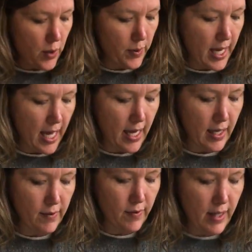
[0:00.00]
We
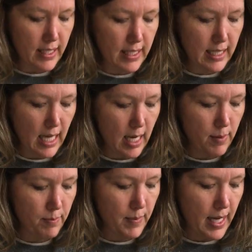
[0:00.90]
have
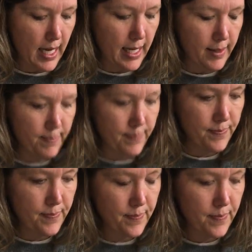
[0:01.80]
some
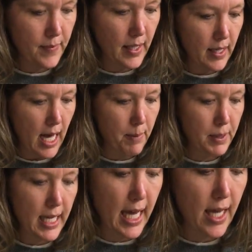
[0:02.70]

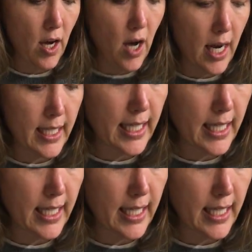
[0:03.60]
applique on